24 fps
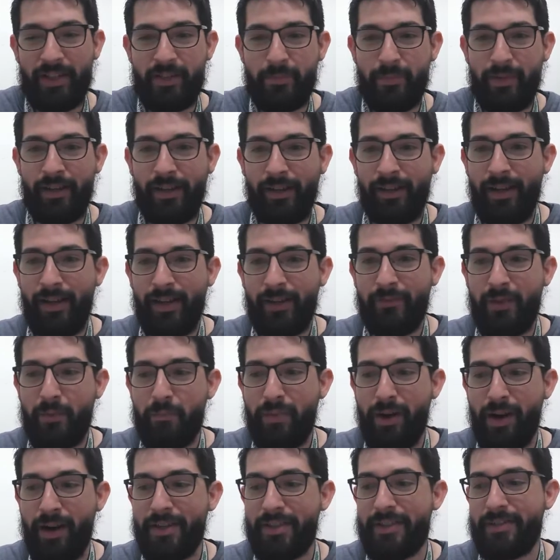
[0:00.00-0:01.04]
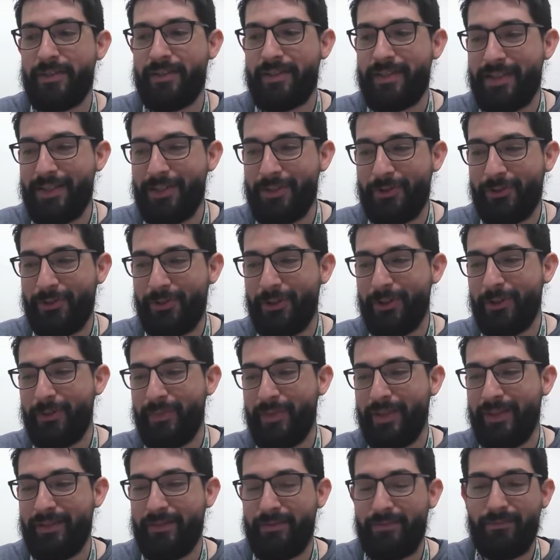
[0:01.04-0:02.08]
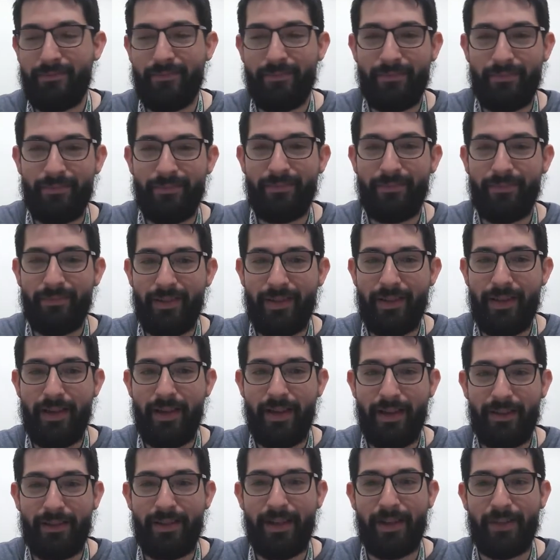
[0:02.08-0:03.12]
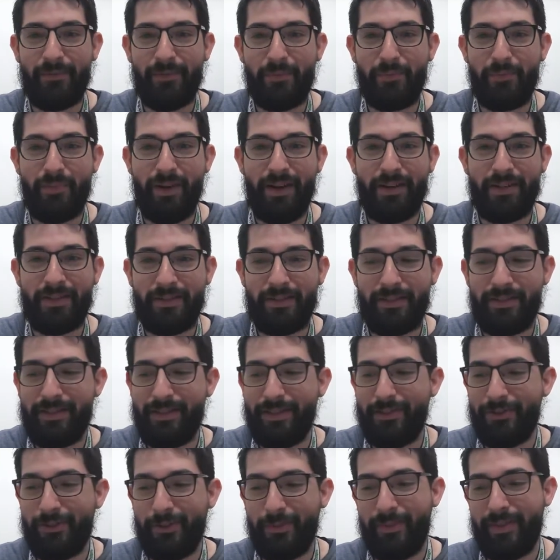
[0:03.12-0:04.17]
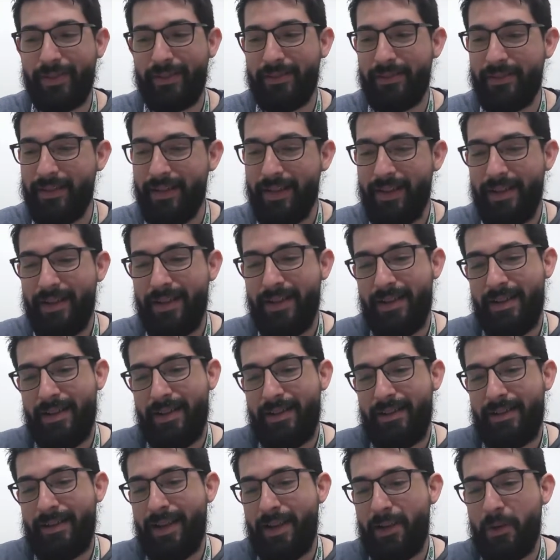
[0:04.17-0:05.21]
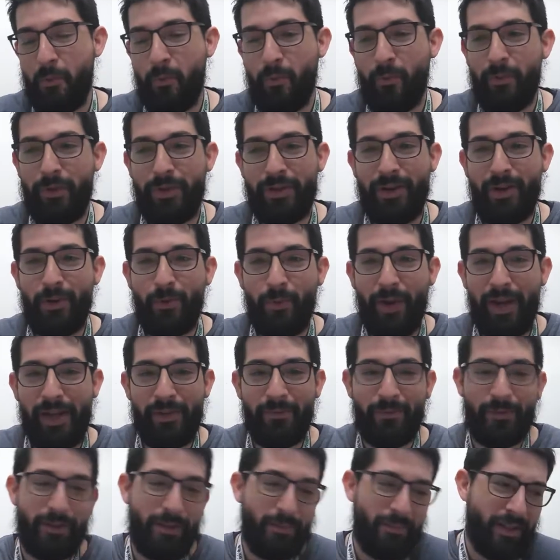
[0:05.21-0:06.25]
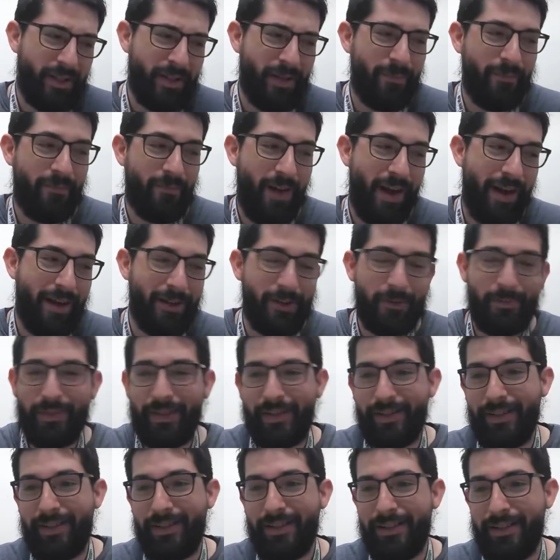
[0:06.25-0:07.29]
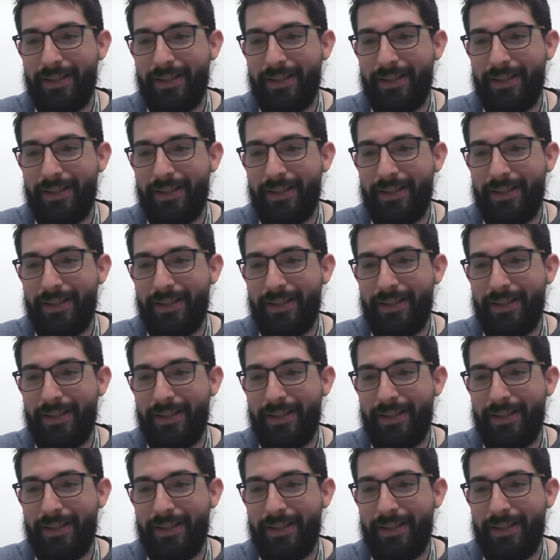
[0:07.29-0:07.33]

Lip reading: it's been a lot of imposter syndrome and yeah, a lot of imposter syndrome and like, waiting for them to come.